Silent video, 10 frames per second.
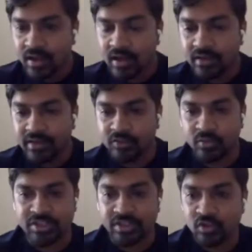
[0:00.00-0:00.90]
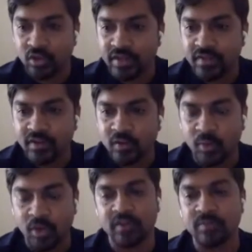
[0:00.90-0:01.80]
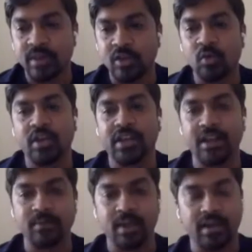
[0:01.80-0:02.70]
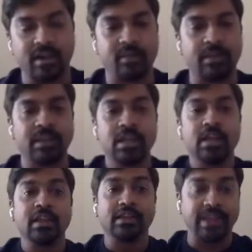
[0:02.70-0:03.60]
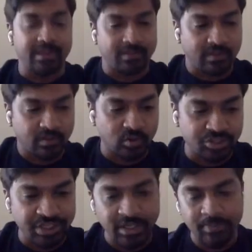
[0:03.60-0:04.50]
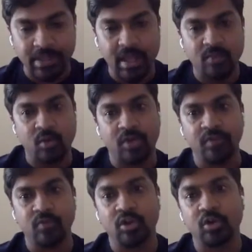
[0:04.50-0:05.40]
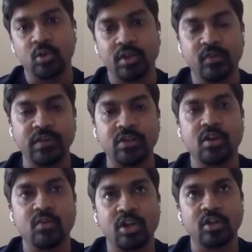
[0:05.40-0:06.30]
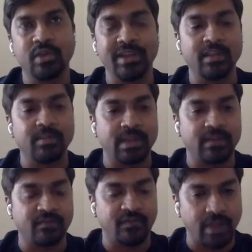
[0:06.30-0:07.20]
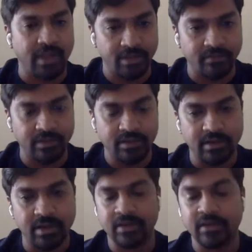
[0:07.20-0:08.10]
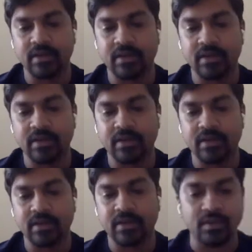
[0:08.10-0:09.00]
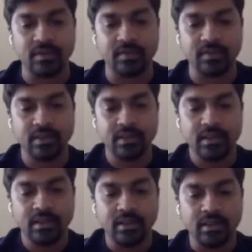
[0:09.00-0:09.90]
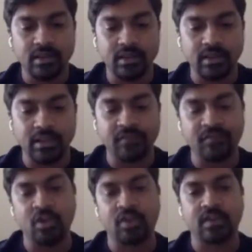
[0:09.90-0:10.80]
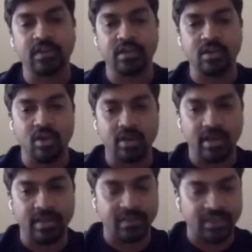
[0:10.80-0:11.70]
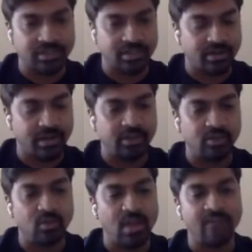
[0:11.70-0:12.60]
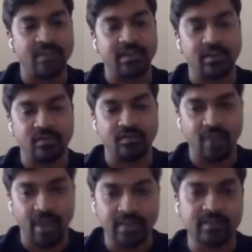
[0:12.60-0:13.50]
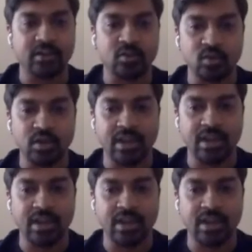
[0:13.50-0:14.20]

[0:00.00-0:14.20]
uh, next question is so is this possible only at bucket level yes so gdpr what we want to do is we do not want to enable at file level right um, because if you're certain organization right you have a set of files that you would